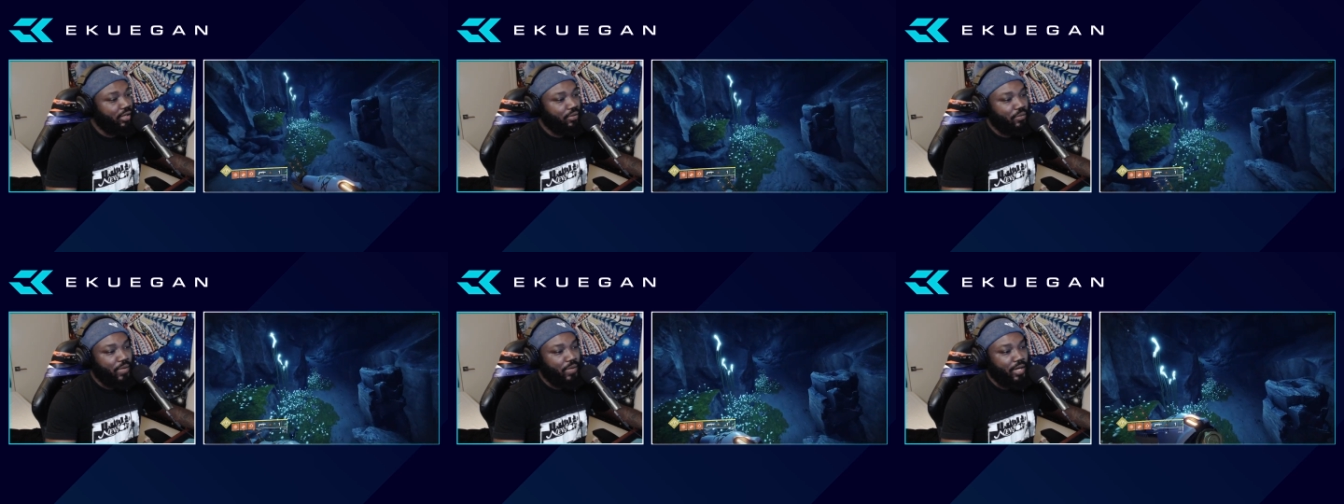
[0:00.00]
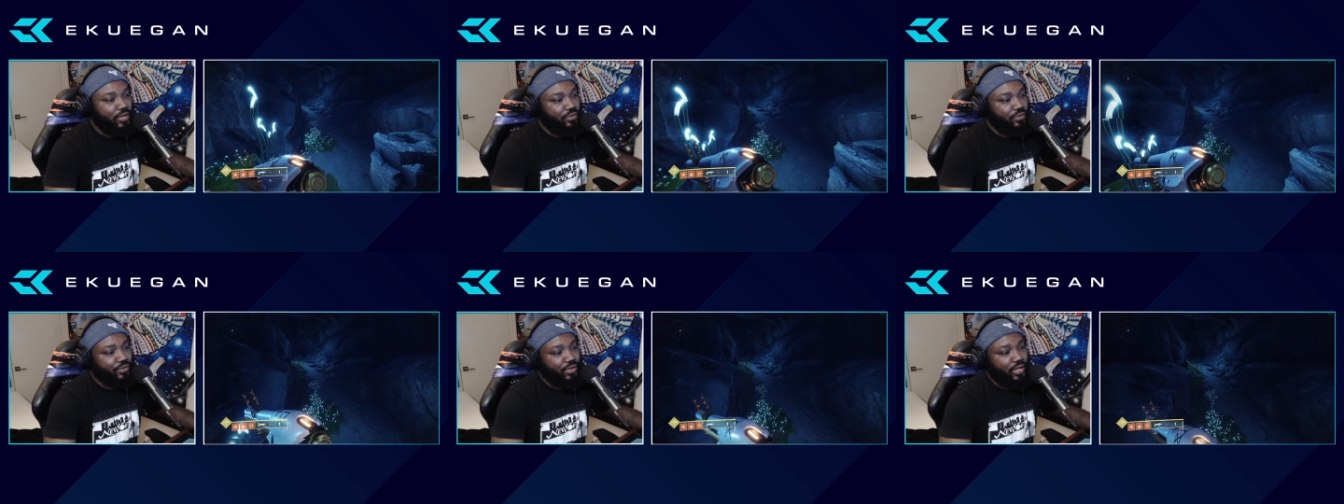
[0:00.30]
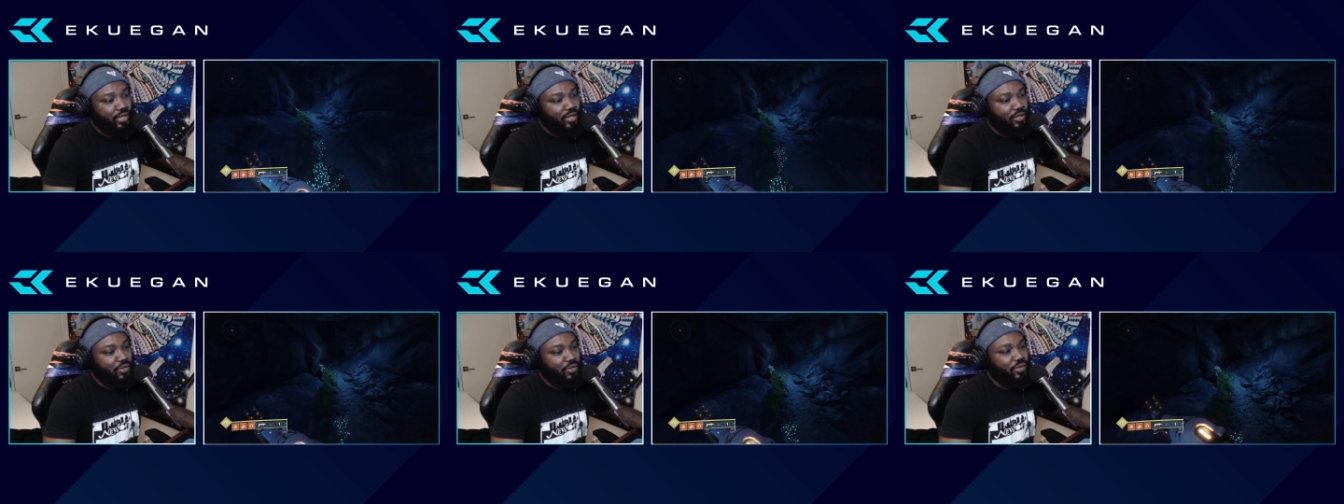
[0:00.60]
while you
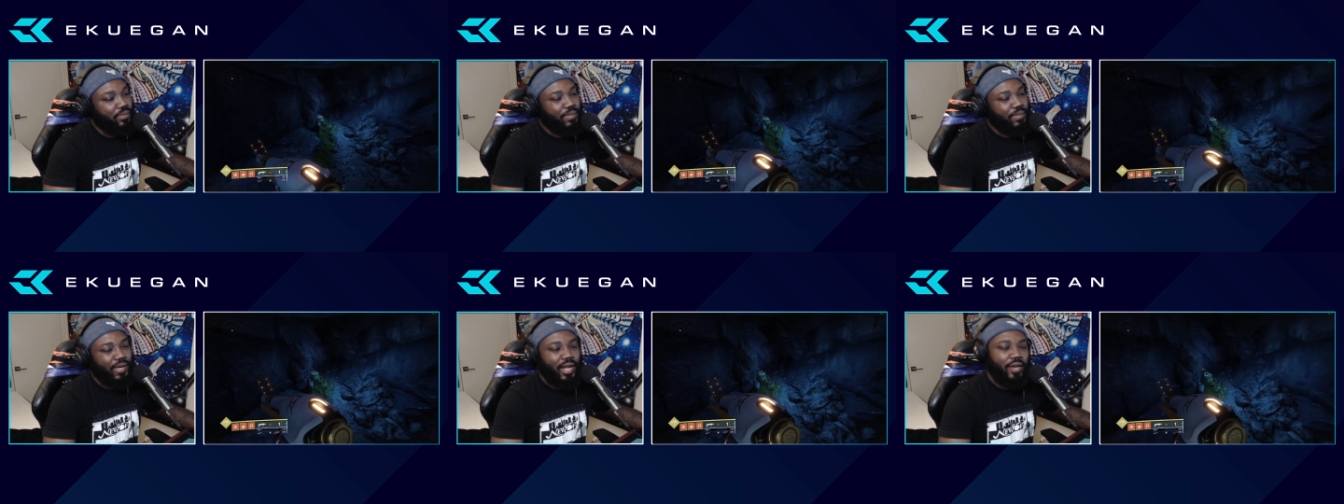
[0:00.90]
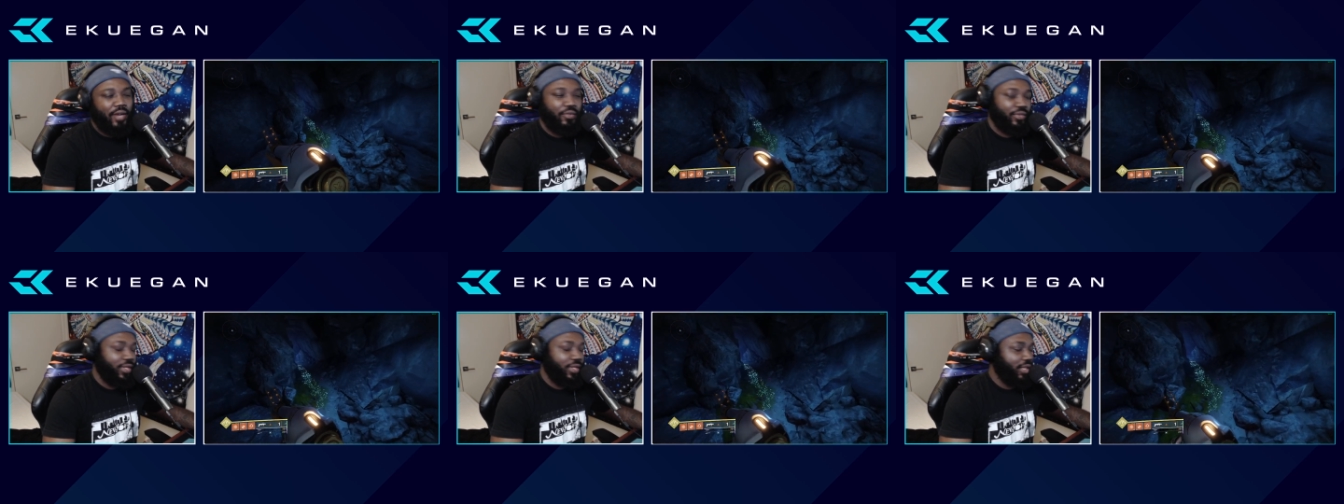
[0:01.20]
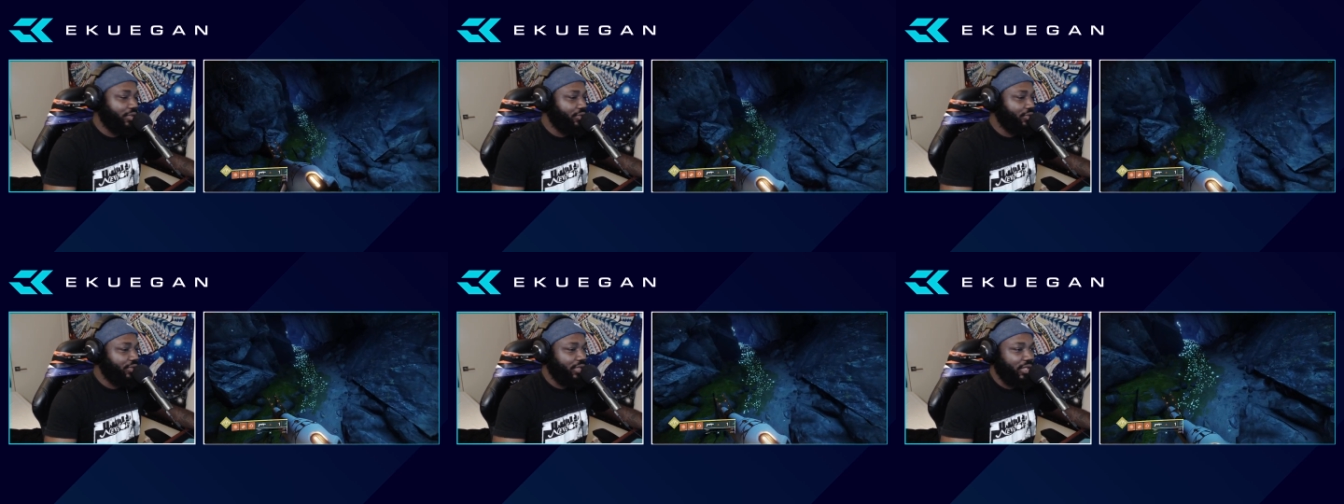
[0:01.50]
reload, but I don't
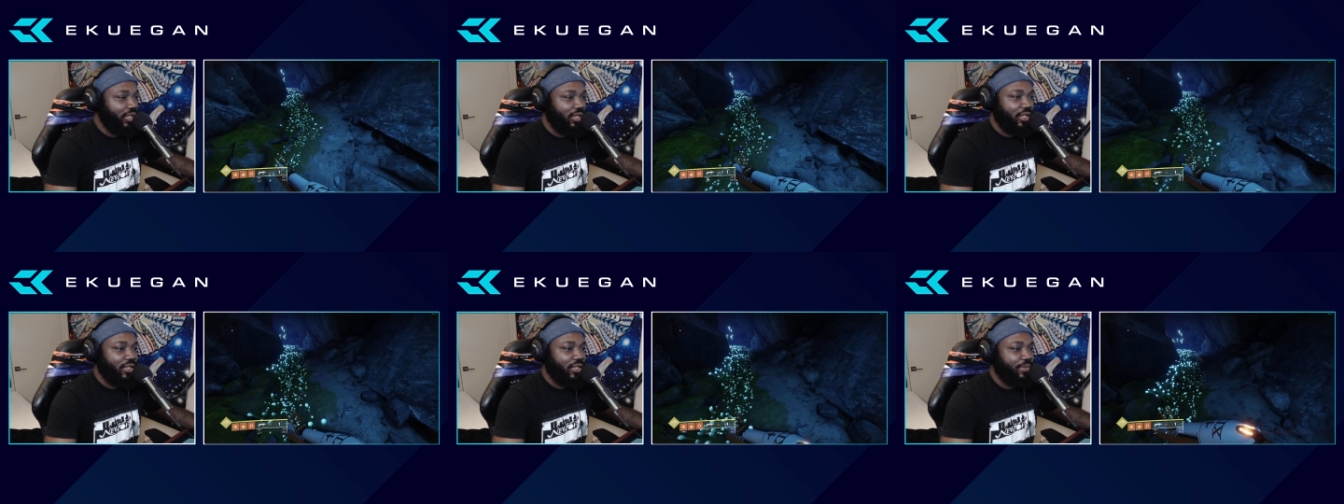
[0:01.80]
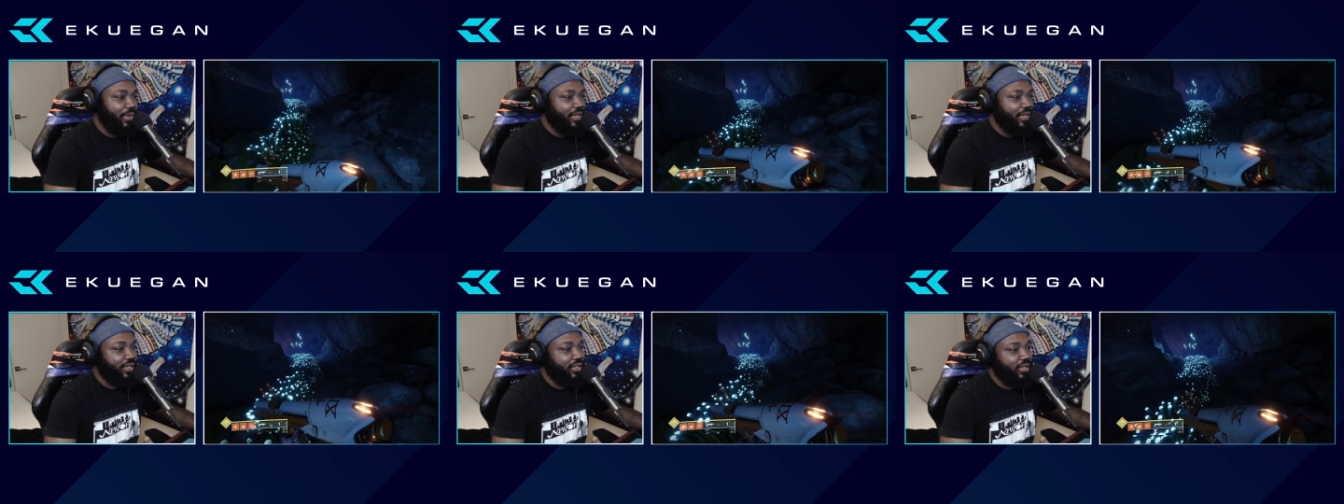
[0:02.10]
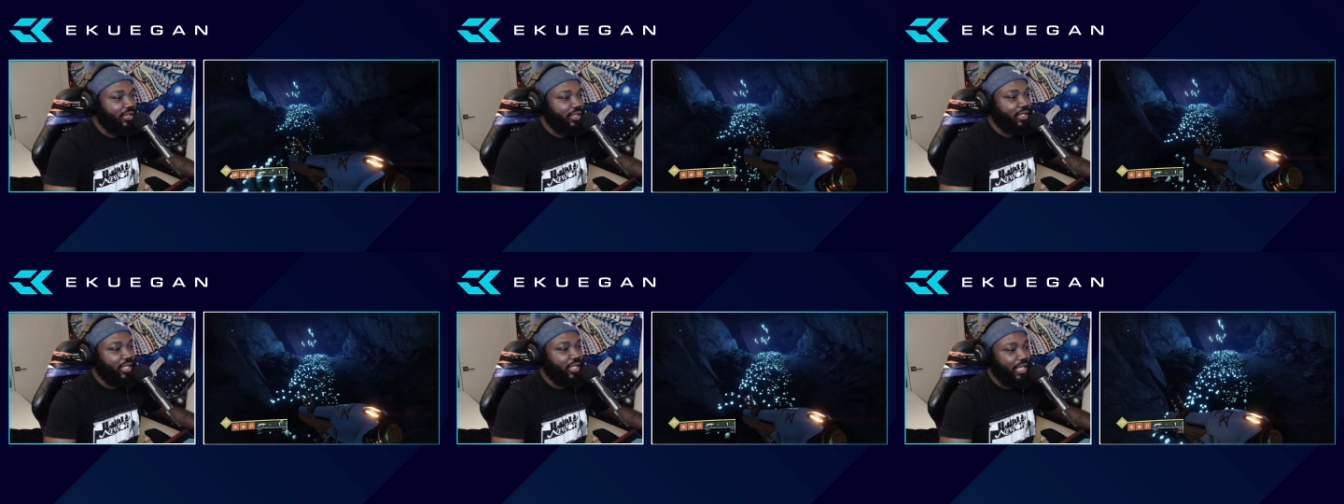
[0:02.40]
think you need it,
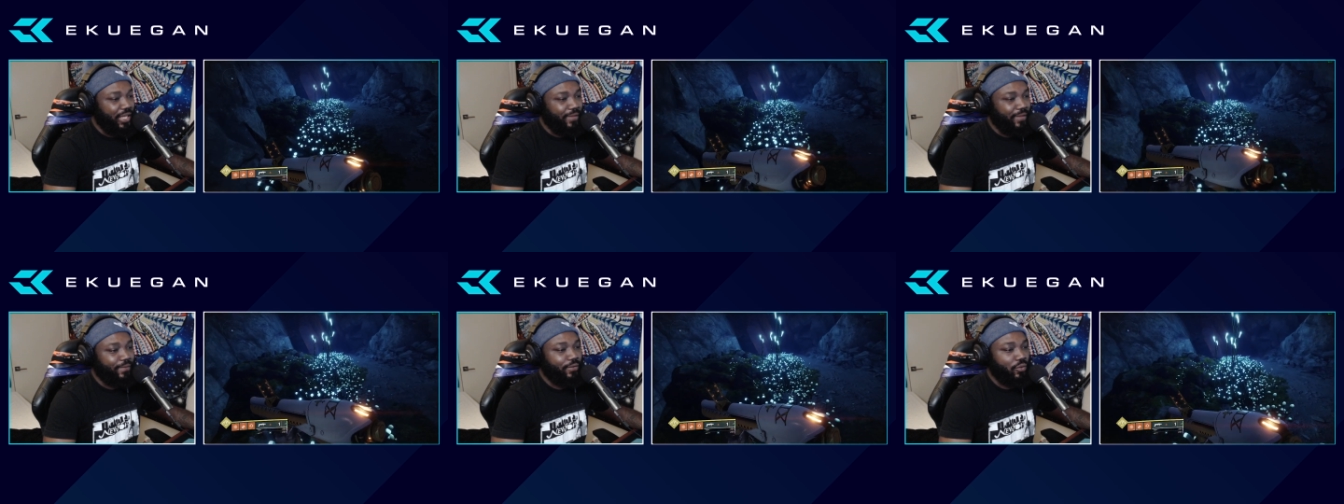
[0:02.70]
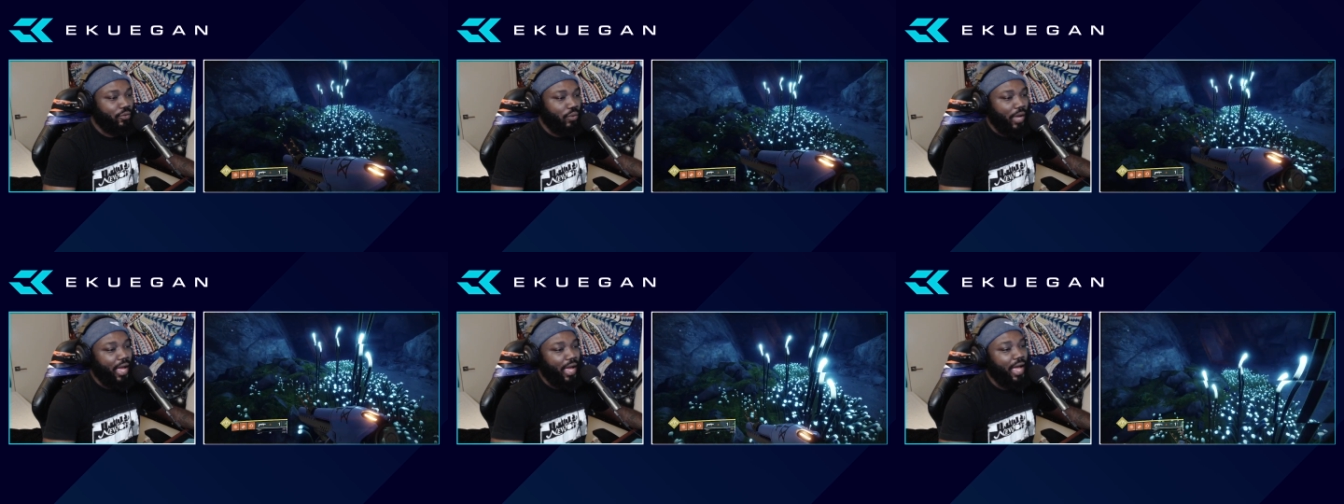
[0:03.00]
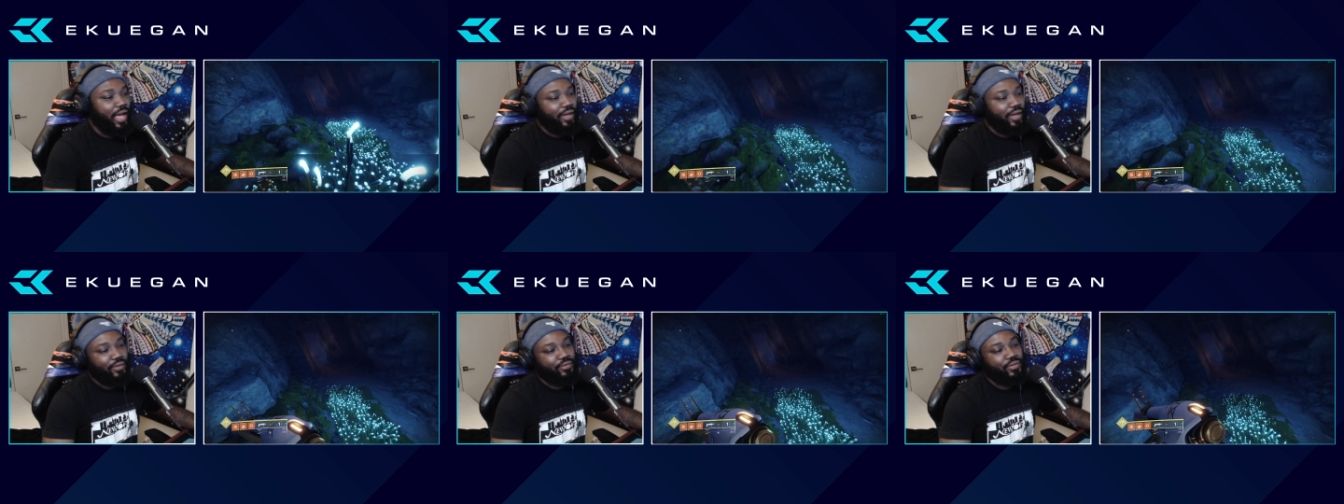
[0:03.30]
especially if you
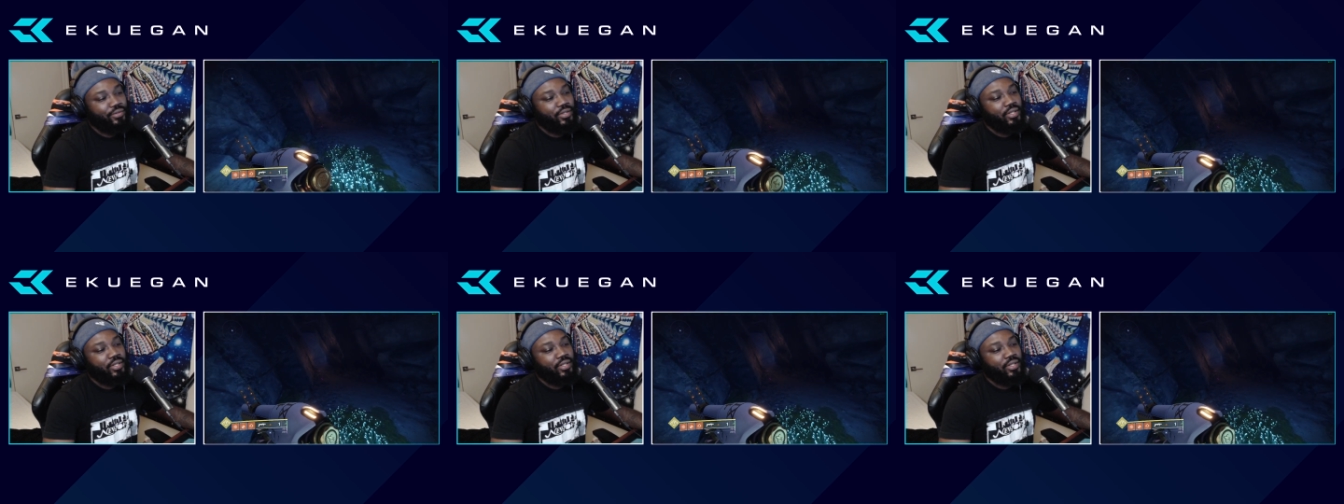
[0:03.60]
have